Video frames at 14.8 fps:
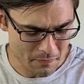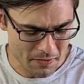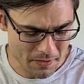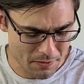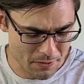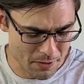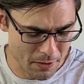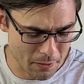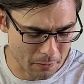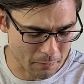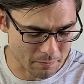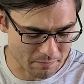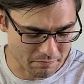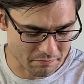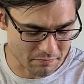So
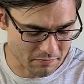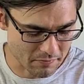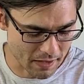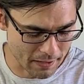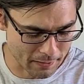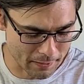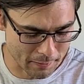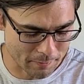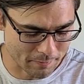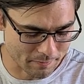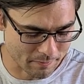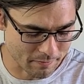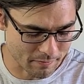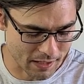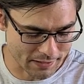I don't know.
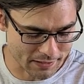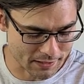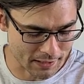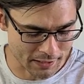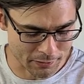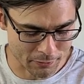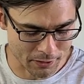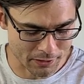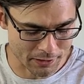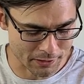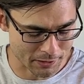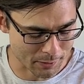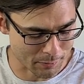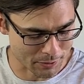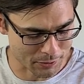That's the next frontier.
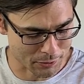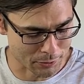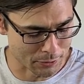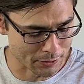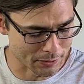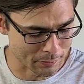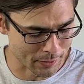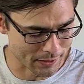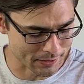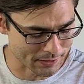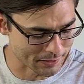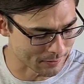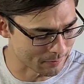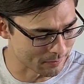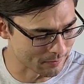Something truly
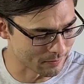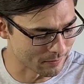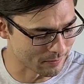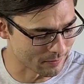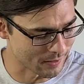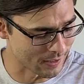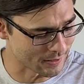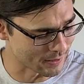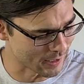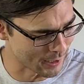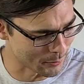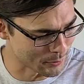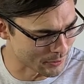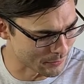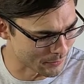spicy that's
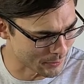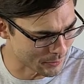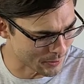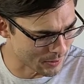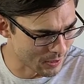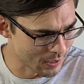cannabis infused.